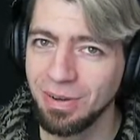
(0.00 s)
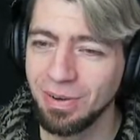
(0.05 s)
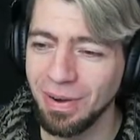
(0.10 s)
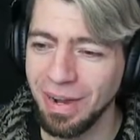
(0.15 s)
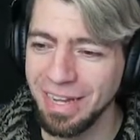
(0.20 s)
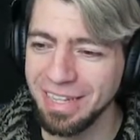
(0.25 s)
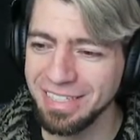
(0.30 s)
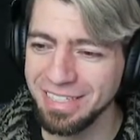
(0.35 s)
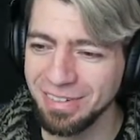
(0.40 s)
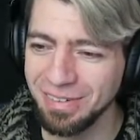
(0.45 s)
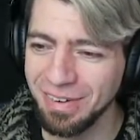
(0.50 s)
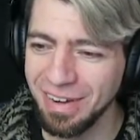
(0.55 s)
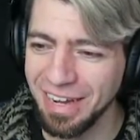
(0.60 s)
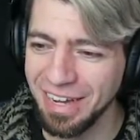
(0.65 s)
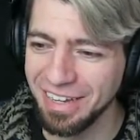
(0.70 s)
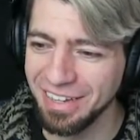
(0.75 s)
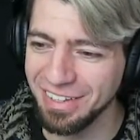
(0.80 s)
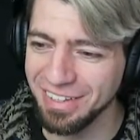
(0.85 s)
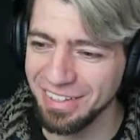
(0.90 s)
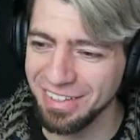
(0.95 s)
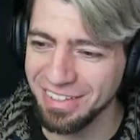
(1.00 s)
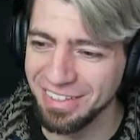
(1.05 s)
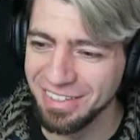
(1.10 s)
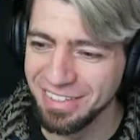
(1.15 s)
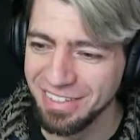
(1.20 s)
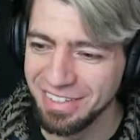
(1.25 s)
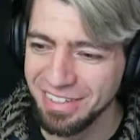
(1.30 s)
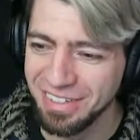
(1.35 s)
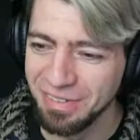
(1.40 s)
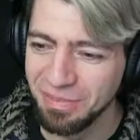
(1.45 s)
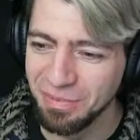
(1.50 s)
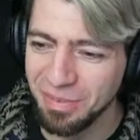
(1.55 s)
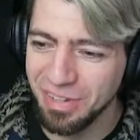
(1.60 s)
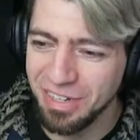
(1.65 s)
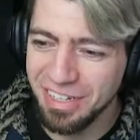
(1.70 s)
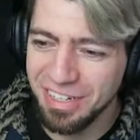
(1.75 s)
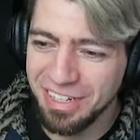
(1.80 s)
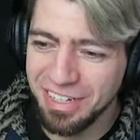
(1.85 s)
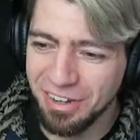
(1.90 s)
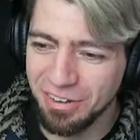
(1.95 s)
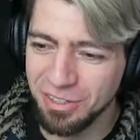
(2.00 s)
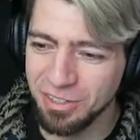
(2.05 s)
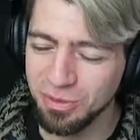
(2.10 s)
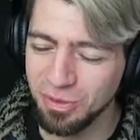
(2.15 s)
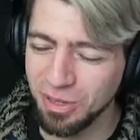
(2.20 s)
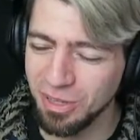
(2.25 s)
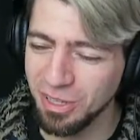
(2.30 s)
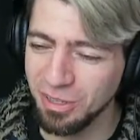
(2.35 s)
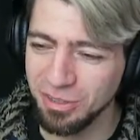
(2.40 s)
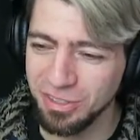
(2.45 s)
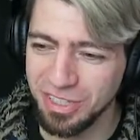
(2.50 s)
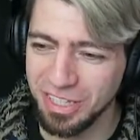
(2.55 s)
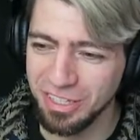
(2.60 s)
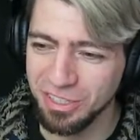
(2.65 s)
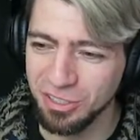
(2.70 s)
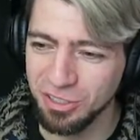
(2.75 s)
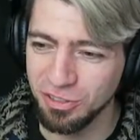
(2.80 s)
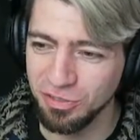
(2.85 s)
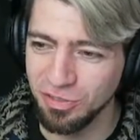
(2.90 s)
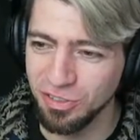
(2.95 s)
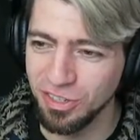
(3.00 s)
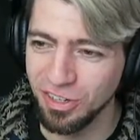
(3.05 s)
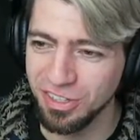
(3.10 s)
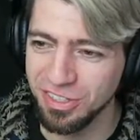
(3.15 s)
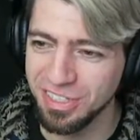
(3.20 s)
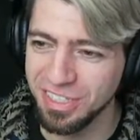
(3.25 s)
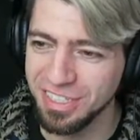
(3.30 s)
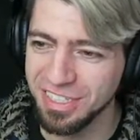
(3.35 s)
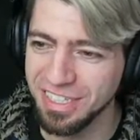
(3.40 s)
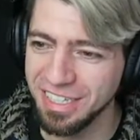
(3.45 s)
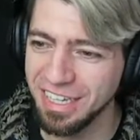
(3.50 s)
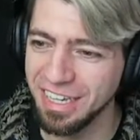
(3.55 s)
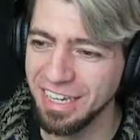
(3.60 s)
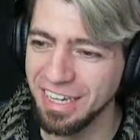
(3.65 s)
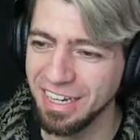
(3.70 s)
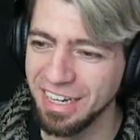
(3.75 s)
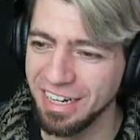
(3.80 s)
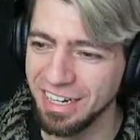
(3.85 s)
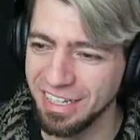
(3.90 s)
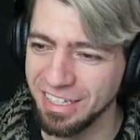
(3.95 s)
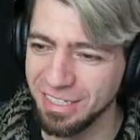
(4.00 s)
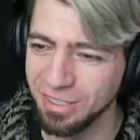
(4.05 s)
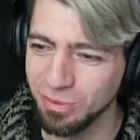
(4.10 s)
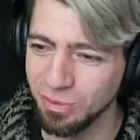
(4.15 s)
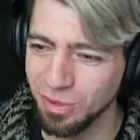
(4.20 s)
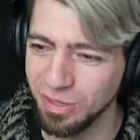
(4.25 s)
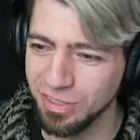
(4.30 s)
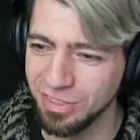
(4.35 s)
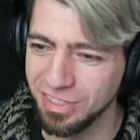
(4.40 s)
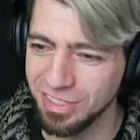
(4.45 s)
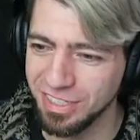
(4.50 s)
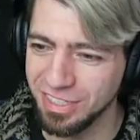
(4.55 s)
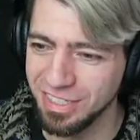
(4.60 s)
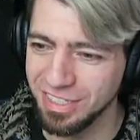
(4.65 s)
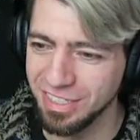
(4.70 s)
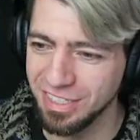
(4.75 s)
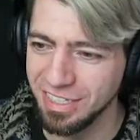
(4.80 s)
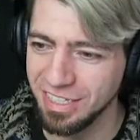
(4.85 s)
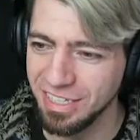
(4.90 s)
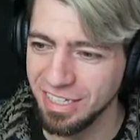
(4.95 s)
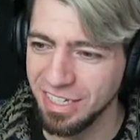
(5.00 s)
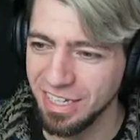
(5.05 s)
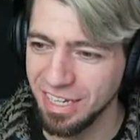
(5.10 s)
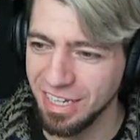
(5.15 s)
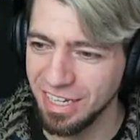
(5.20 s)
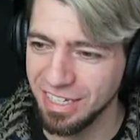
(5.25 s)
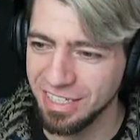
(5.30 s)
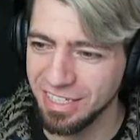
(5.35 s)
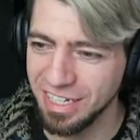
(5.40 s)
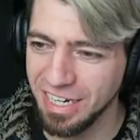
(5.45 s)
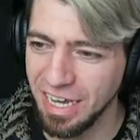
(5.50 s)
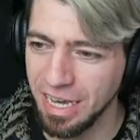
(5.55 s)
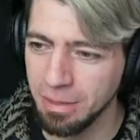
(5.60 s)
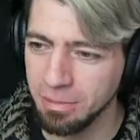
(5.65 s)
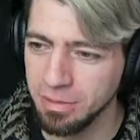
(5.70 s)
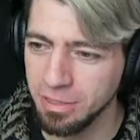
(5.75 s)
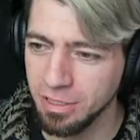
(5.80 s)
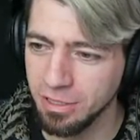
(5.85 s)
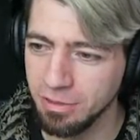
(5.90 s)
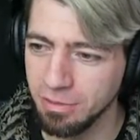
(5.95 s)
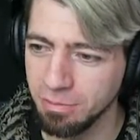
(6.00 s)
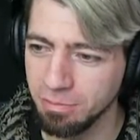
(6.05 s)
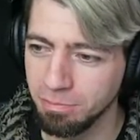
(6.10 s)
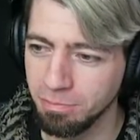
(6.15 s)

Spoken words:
quite a while. But, you know, it's one of those things, you've got to see it at least once. It is an absolute